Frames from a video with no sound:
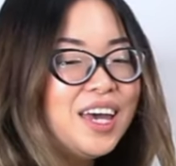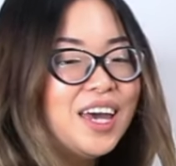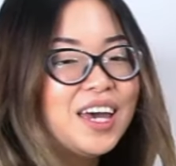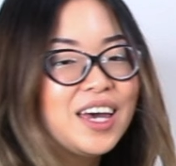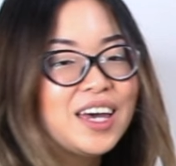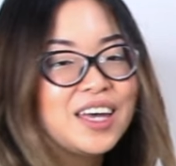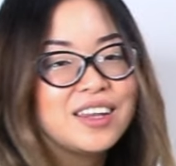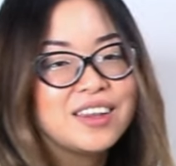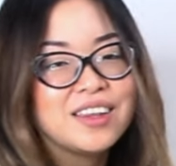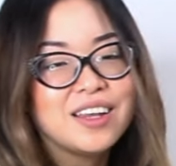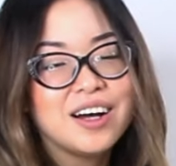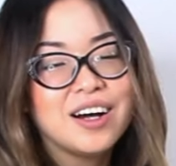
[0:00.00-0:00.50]

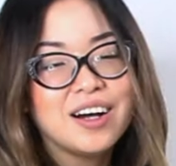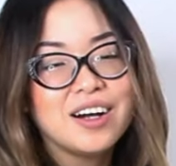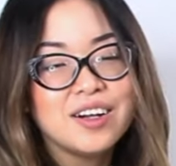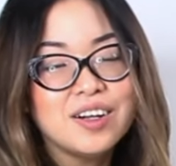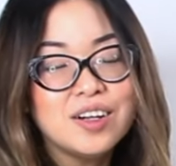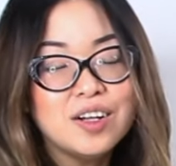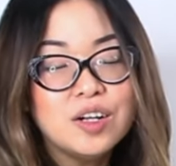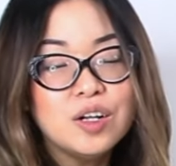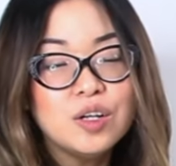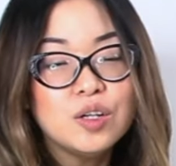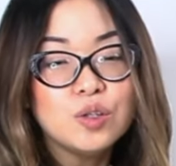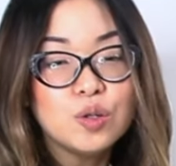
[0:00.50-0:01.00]
And uh,
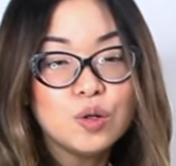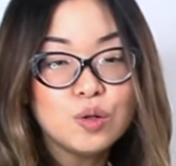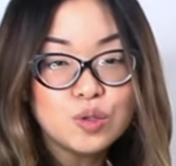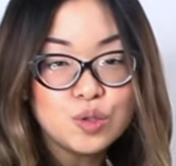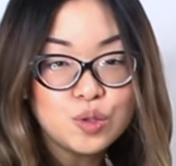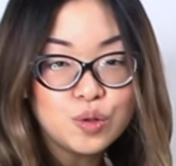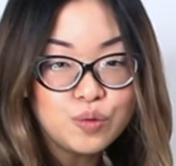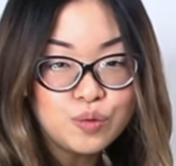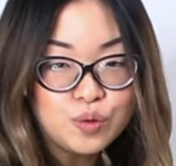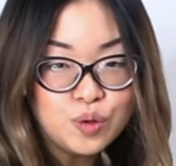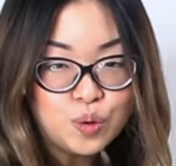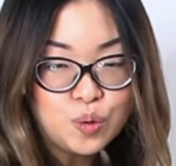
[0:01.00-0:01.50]
those
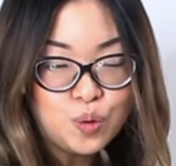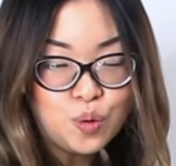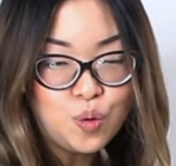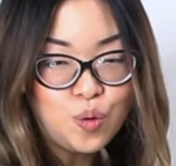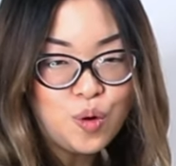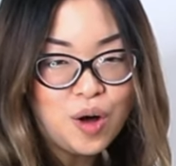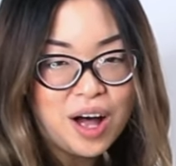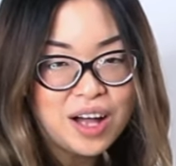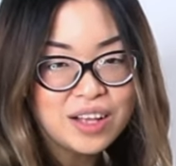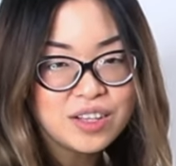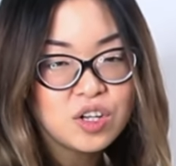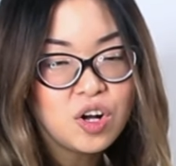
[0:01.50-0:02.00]
of you who
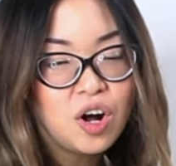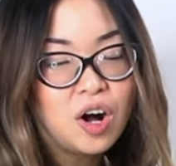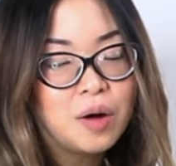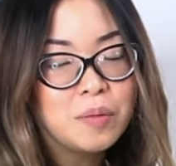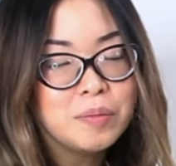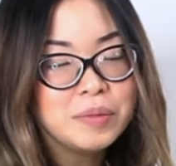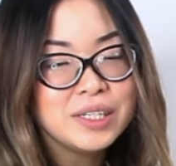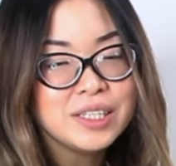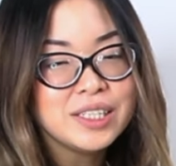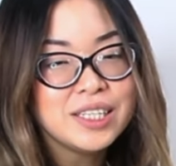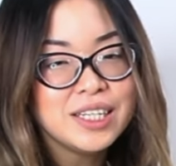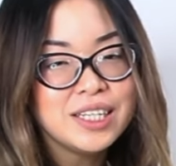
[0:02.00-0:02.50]
had
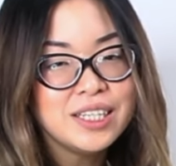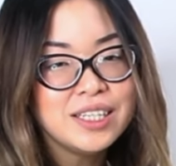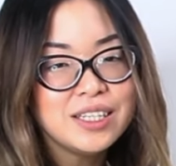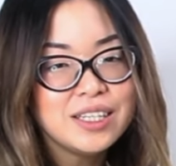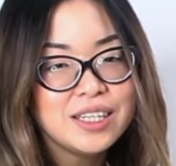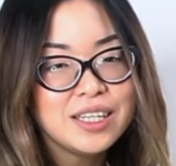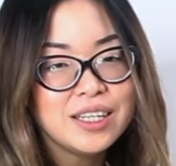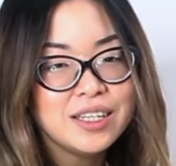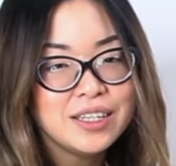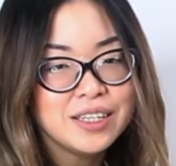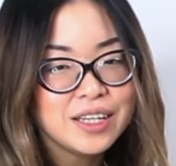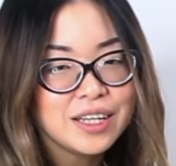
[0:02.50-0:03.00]
commented
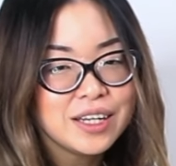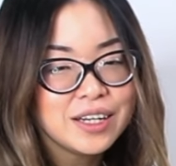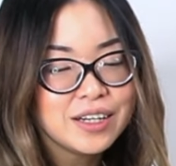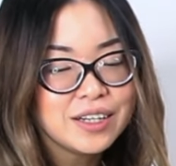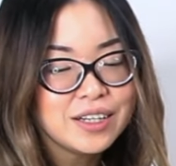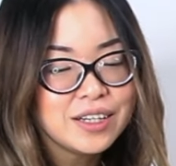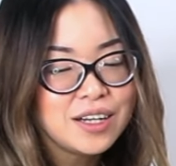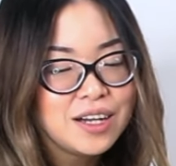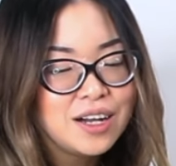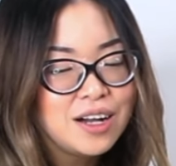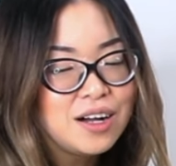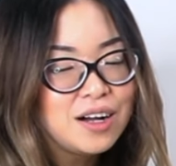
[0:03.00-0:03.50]
in
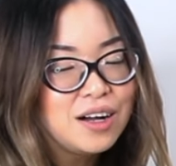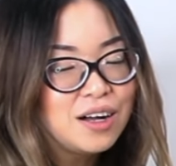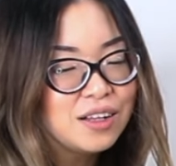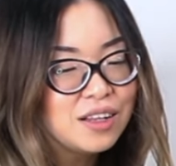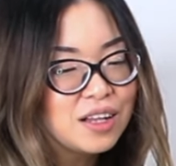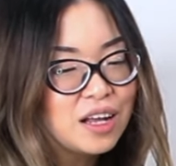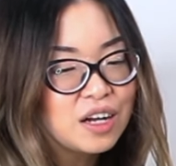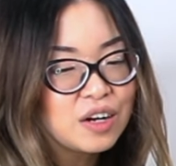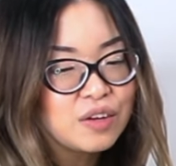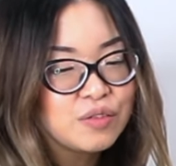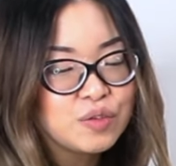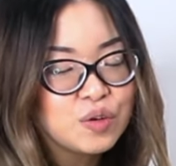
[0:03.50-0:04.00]
there, a
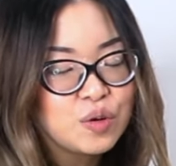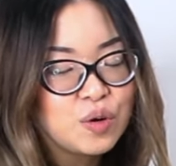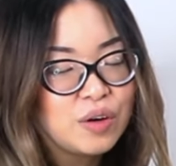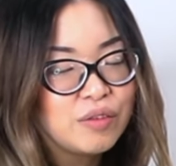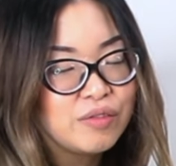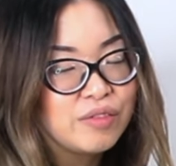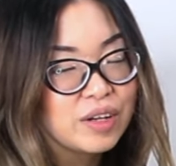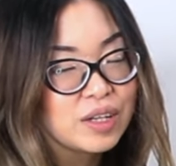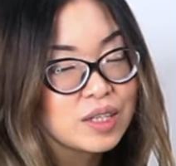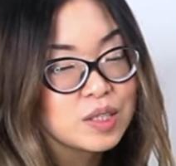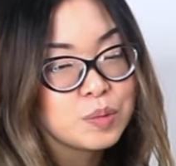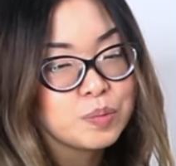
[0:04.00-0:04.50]
lot of you
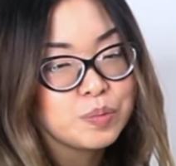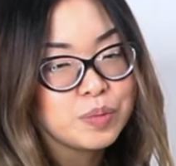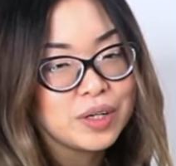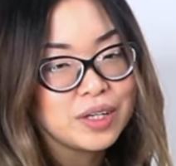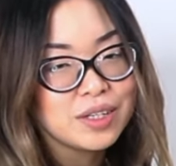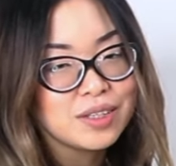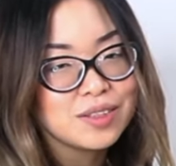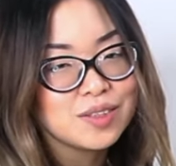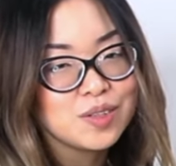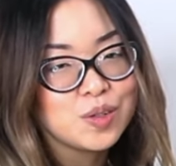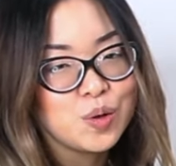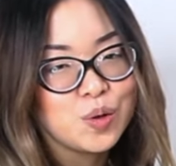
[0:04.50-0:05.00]
have
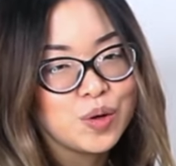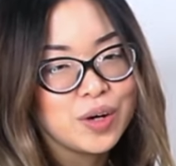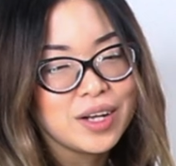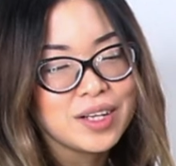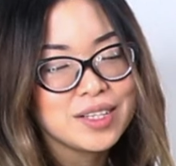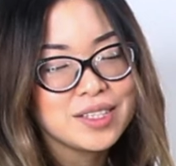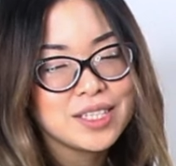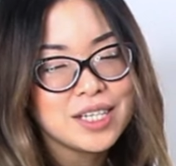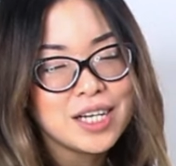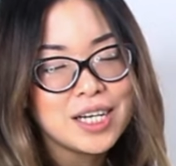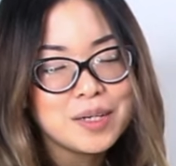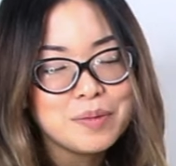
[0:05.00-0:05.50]
expressed your
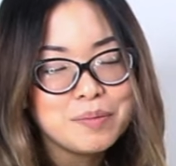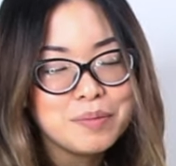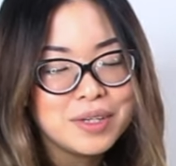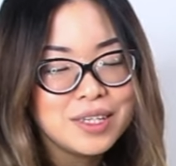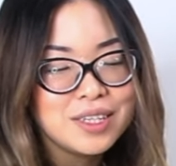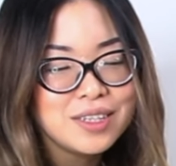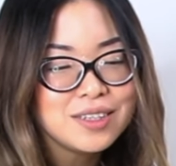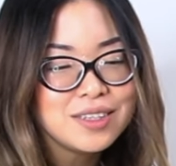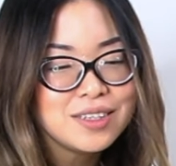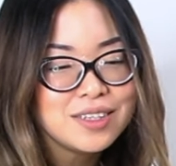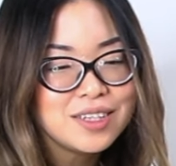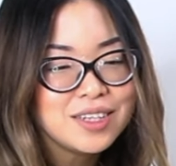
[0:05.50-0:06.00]

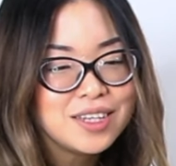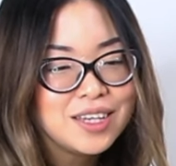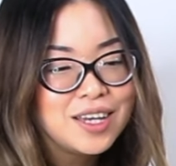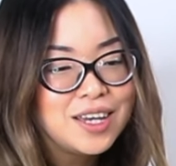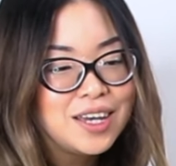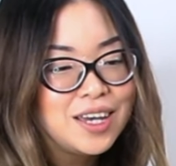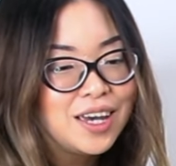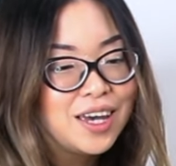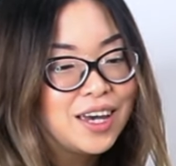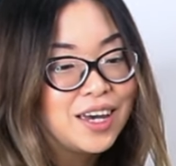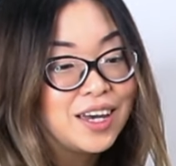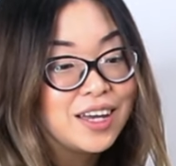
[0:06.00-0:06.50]
excitement
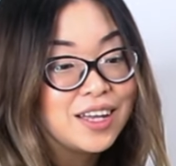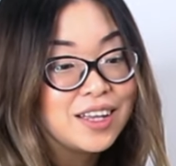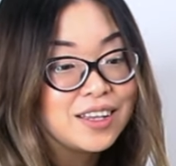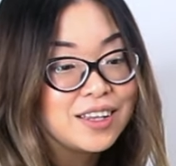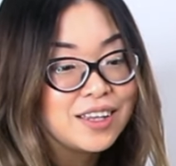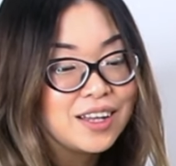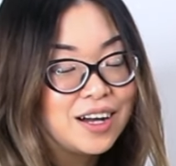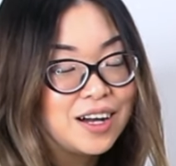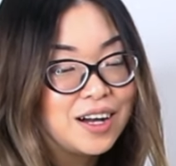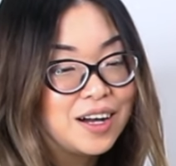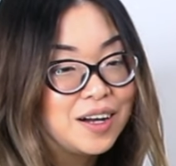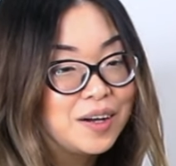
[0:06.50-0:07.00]

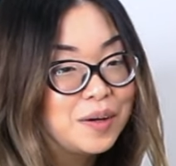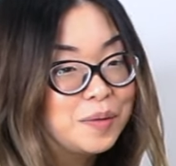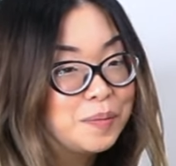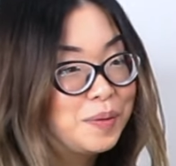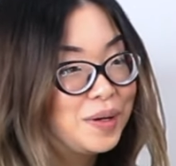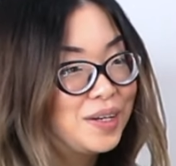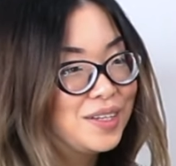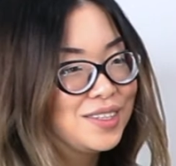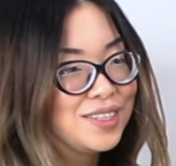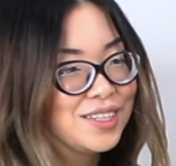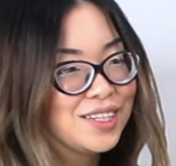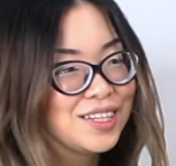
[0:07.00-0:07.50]
and uh,
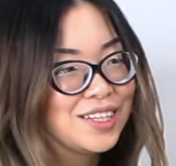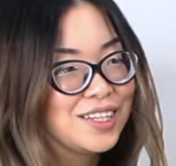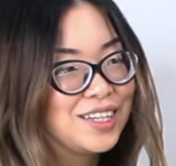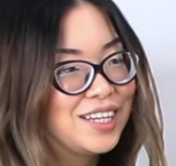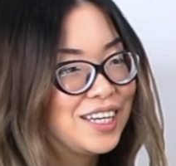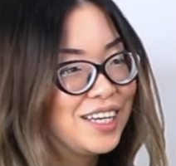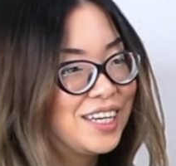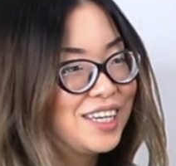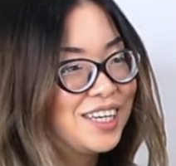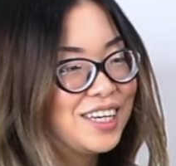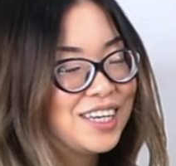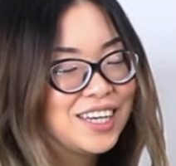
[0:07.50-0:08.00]

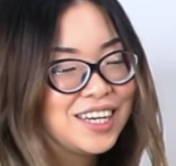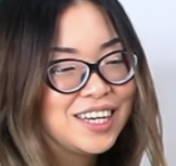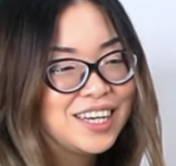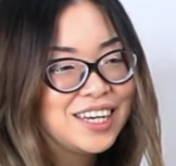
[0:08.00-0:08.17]
basically